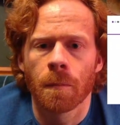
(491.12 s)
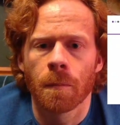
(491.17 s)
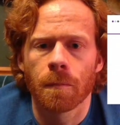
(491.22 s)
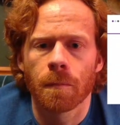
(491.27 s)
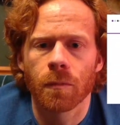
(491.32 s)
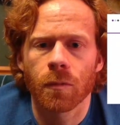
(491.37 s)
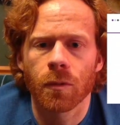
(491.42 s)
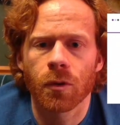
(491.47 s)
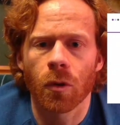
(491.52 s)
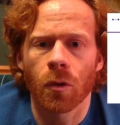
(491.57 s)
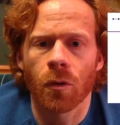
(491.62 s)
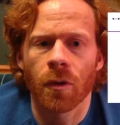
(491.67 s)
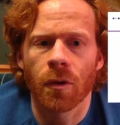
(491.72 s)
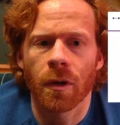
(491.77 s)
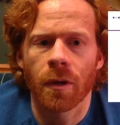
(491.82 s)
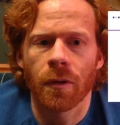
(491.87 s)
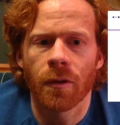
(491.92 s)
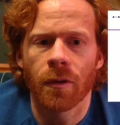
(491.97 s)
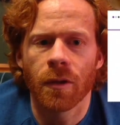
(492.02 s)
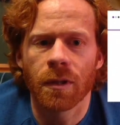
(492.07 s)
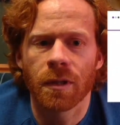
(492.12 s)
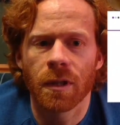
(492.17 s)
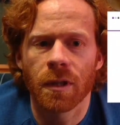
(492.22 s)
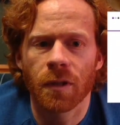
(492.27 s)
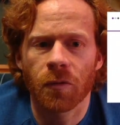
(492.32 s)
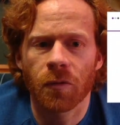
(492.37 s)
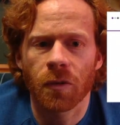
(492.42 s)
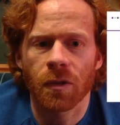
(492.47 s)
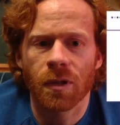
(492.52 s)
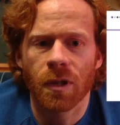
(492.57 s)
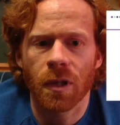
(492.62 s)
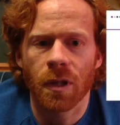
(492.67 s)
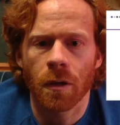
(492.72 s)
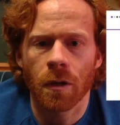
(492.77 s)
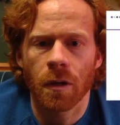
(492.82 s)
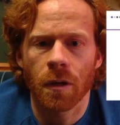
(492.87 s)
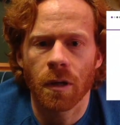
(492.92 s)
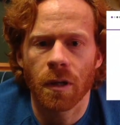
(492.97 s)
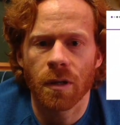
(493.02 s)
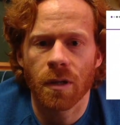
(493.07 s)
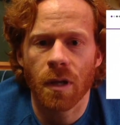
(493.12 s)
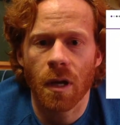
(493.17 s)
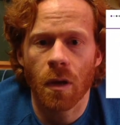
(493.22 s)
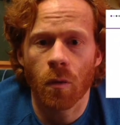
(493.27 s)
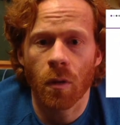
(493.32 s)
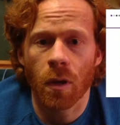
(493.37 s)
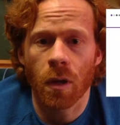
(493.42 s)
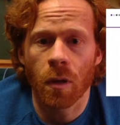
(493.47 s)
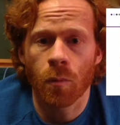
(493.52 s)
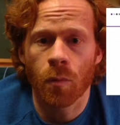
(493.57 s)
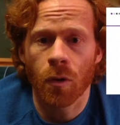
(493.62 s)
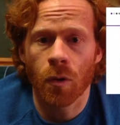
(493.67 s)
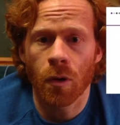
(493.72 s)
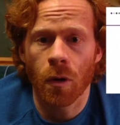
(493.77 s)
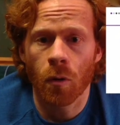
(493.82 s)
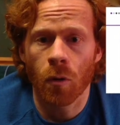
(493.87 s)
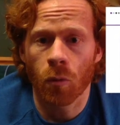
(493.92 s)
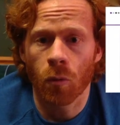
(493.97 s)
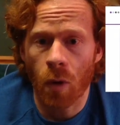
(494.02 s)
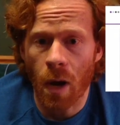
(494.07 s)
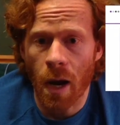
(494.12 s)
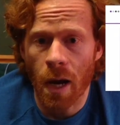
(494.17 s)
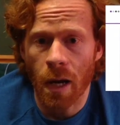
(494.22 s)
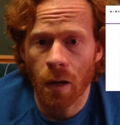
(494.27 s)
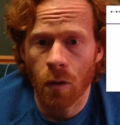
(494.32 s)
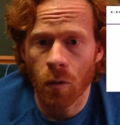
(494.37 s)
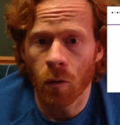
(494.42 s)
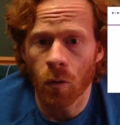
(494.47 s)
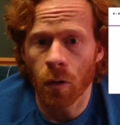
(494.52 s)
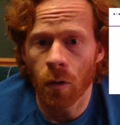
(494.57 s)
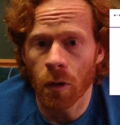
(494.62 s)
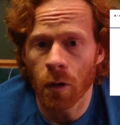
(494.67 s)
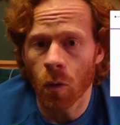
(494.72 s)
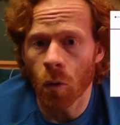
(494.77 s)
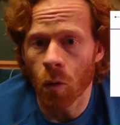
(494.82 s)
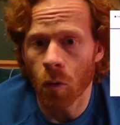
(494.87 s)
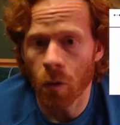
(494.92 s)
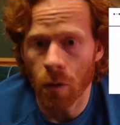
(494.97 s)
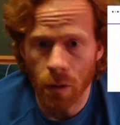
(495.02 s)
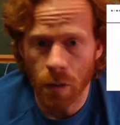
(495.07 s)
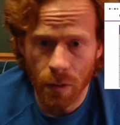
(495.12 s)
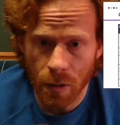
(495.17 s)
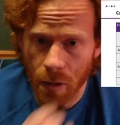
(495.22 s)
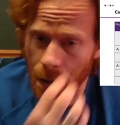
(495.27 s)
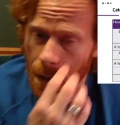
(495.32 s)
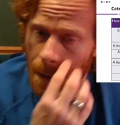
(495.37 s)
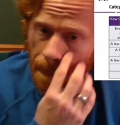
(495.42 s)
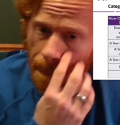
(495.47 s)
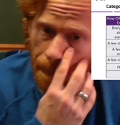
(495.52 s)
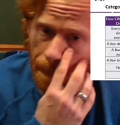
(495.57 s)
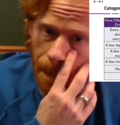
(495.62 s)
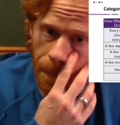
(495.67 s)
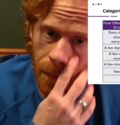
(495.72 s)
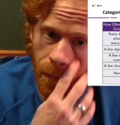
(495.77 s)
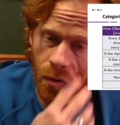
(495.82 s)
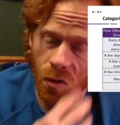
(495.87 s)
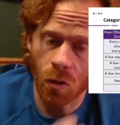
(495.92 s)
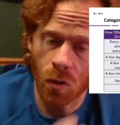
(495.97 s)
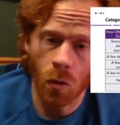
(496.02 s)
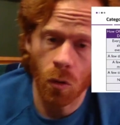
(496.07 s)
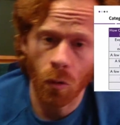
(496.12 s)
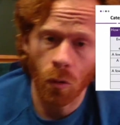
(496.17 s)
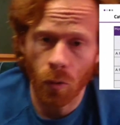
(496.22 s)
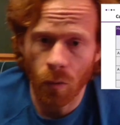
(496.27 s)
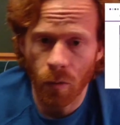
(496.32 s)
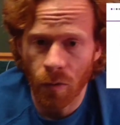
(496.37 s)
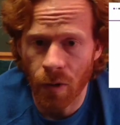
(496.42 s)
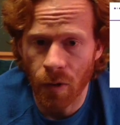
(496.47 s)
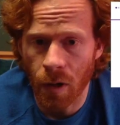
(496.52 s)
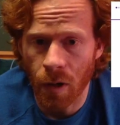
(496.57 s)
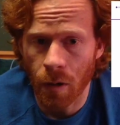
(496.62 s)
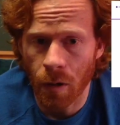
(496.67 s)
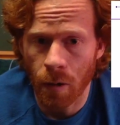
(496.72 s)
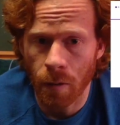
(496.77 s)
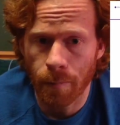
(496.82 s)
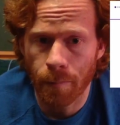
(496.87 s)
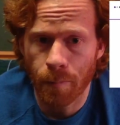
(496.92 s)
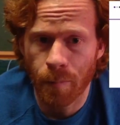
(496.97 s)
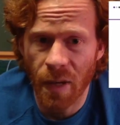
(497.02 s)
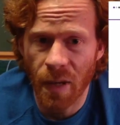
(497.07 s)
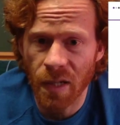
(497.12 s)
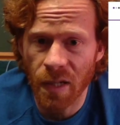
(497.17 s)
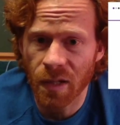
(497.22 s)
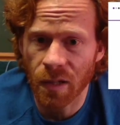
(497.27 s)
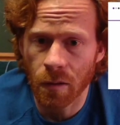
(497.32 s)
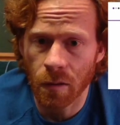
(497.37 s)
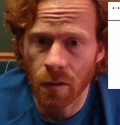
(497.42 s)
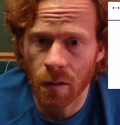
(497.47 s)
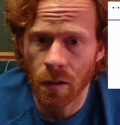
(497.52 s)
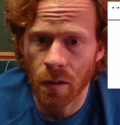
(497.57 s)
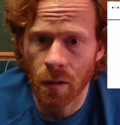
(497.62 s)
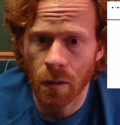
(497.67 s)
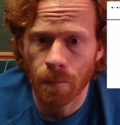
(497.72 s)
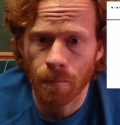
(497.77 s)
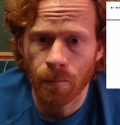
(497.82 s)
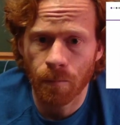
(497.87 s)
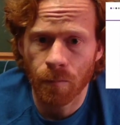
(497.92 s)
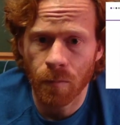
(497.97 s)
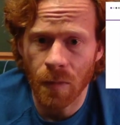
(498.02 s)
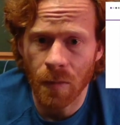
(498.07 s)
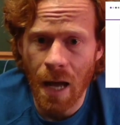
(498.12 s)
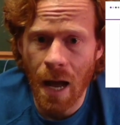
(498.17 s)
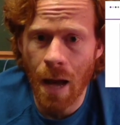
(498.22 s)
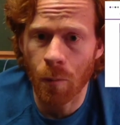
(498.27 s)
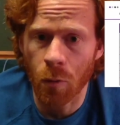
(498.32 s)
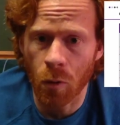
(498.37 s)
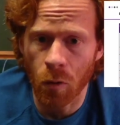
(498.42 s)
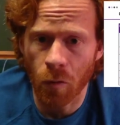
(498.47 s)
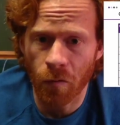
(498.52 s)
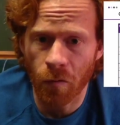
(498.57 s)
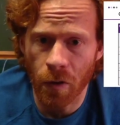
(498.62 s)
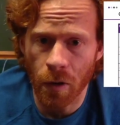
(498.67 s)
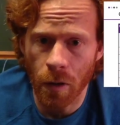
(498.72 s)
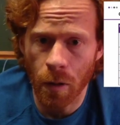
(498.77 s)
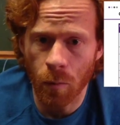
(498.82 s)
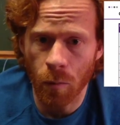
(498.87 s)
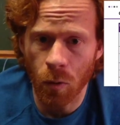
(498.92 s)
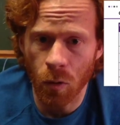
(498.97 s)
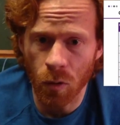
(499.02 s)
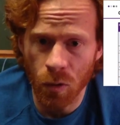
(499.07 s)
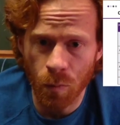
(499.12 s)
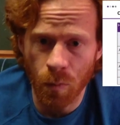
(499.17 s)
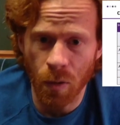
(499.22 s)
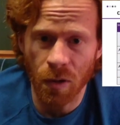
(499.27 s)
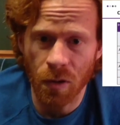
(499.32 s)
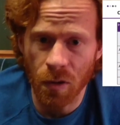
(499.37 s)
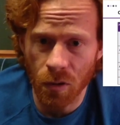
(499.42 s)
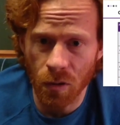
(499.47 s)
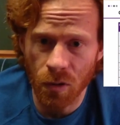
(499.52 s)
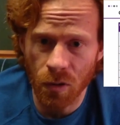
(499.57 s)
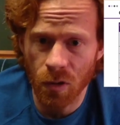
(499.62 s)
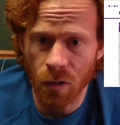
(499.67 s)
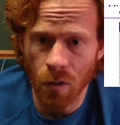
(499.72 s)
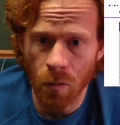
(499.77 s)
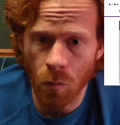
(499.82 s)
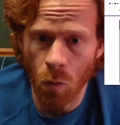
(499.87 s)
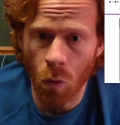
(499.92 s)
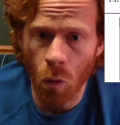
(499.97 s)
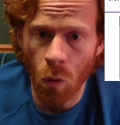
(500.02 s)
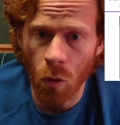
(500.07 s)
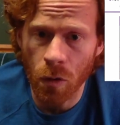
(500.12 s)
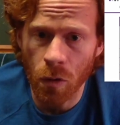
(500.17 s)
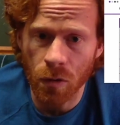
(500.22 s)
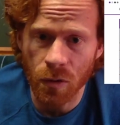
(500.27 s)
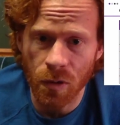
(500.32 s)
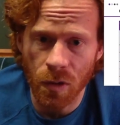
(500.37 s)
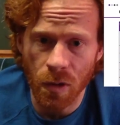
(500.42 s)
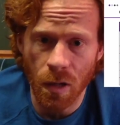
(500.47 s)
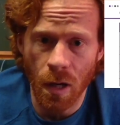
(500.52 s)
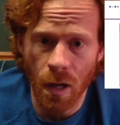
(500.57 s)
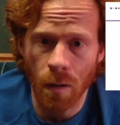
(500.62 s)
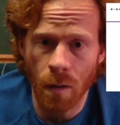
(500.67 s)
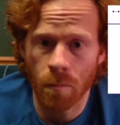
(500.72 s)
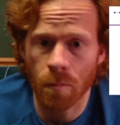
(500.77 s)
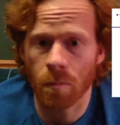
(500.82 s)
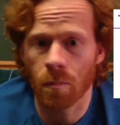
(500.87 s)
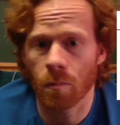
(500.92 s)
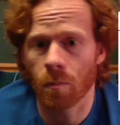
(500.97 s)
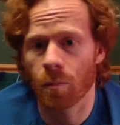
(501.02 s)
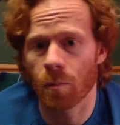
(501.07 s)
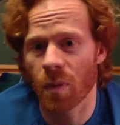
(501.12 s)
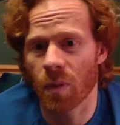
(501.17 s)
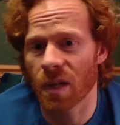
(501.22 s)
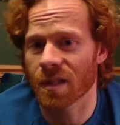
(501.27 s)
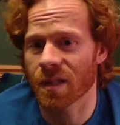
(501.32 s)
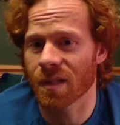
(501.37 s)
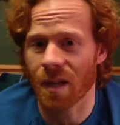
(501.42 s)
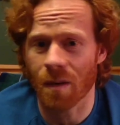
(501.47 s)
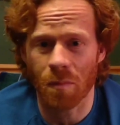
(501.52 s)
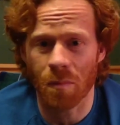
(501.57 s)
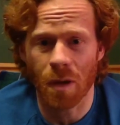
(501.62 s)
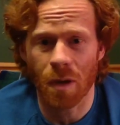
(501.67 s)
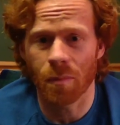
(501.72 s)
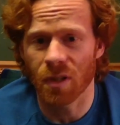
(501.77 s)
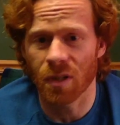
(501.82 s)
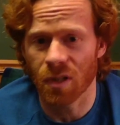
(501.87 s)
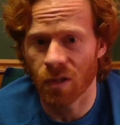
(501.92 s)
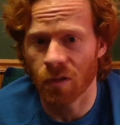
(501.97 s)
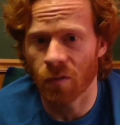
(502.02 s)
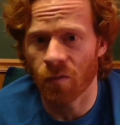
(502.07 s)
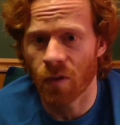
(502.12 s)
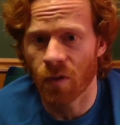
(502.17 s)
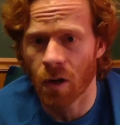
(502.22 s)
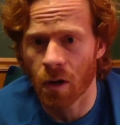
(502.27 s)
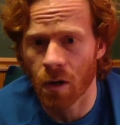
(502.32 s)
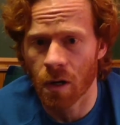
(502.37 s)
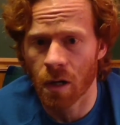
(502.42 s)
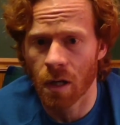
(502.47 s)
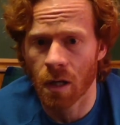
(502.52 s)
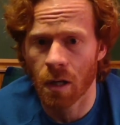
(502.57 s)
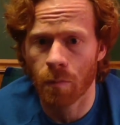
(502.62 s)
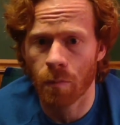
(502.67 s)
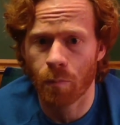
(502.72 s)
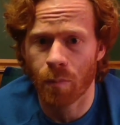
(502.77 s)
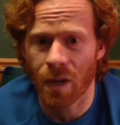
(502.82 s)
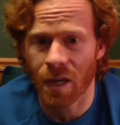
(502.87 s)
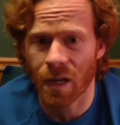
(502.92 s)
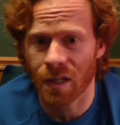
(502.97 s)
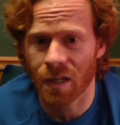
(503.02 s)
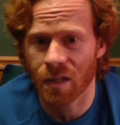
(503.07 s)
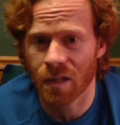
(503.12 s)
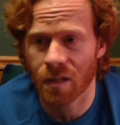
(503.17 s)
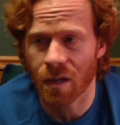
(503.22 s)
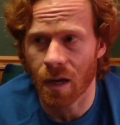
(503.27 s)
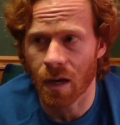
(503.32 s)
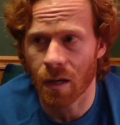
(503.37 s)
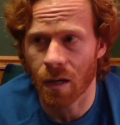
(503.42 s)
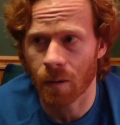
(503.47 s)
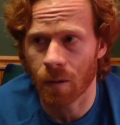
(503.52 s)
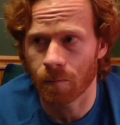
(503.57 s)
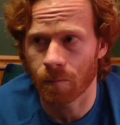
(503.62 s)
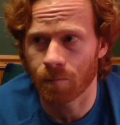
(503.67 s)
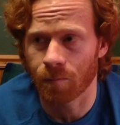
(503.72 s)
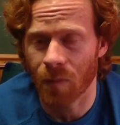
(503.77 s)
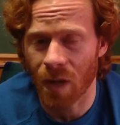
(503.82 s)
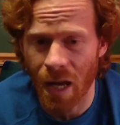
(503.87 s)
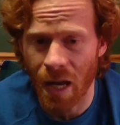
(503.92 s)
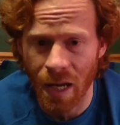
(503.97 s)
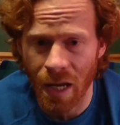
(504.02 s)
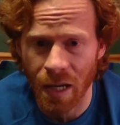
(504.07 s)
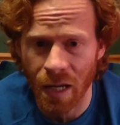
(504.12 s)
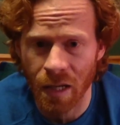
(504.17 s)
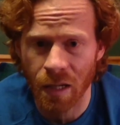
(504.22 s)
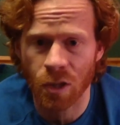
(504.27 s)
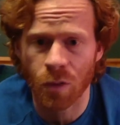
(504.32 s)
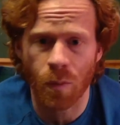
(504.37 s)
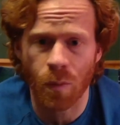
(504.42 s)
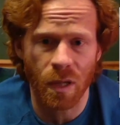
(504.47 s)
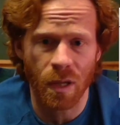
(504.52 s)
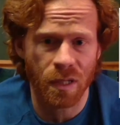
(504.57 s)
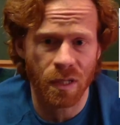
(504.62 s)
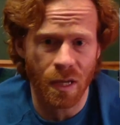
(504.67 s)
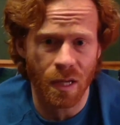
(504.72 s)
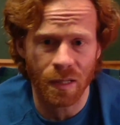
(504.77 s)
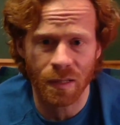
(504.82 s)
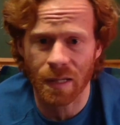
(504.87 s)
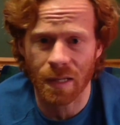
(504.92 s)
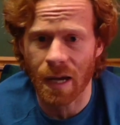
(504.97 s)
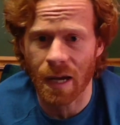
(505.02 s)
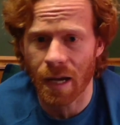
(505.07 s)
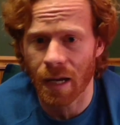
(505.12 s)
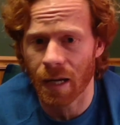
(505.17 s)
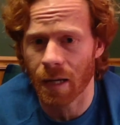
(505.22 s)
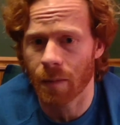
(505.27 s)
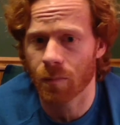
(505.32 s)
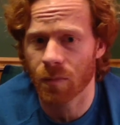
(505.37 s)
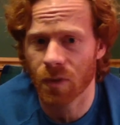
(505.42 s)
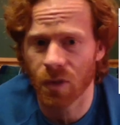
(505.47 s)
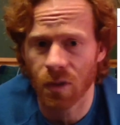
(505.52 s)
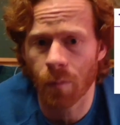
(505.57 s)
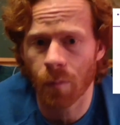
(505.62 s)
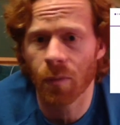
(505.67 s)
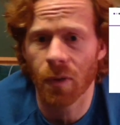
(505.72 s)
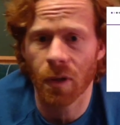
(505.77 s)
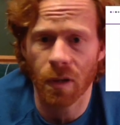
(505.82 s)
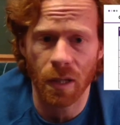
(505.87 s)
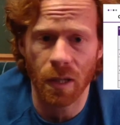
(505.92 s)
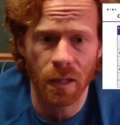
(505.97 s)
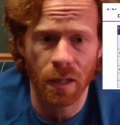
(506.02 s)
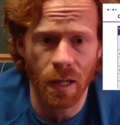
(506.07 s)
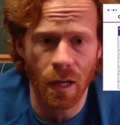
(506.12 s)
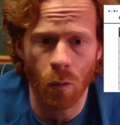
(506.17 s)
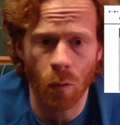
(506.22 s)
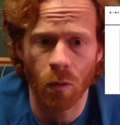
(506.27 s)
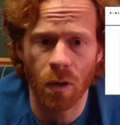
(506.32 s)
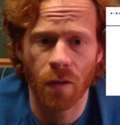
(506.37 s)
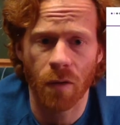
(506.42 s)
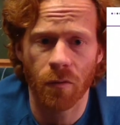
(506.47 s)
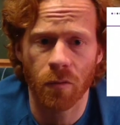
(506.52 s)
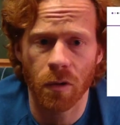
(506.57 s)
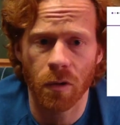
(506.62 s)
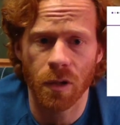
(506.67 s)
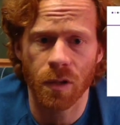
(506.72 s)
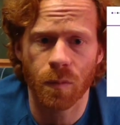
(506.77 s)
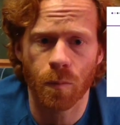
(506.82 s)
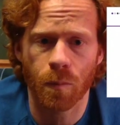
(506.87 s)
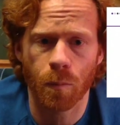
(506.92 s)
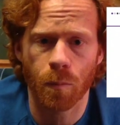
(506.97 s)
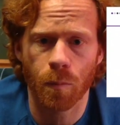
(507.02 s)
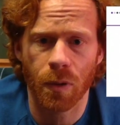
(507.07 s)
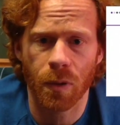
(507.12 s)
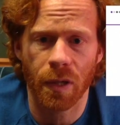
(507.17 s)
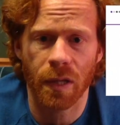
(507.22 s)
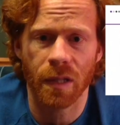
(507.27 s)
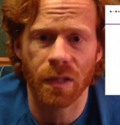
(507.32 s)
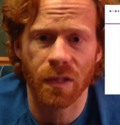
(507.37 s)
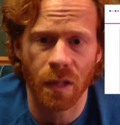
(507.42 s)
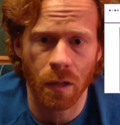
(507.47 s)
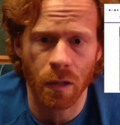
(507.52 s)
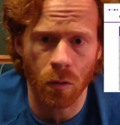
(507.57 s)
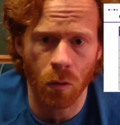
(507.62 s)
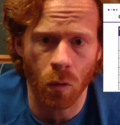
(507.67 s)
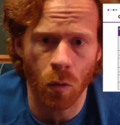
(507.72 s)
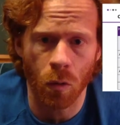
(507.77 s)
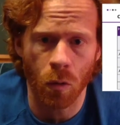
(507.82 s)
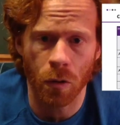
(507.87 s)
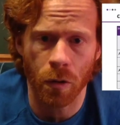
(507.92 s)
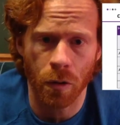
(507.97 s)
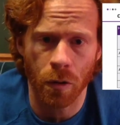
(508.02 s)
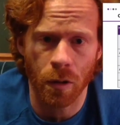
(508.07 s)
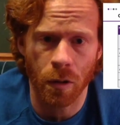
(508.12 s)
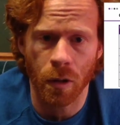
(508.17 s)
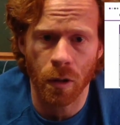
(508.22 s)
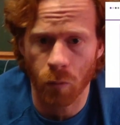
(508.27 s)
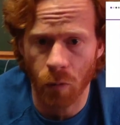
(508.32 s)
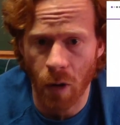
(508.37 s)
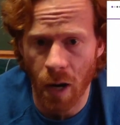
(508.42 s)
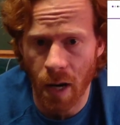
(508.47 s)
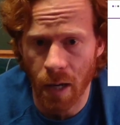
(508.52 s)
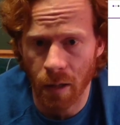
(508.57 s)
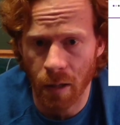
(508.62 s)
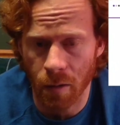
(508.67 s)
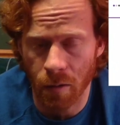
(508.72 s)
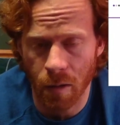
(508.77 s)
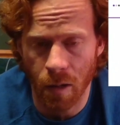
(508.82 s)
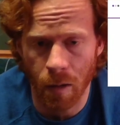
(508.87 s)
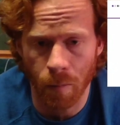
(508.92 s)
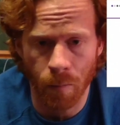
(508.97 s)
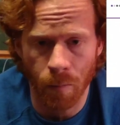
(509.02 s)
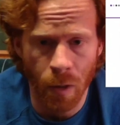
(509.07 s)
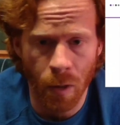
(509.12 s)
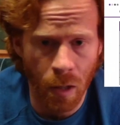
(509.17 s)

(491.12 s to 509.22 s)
So the difference here is that we can put a rank or an order to them. So they're basically nominal variables, but there's some order to them based on maybe severity, based on age, based on time, something like that. Whatever is placing an order and rank in them.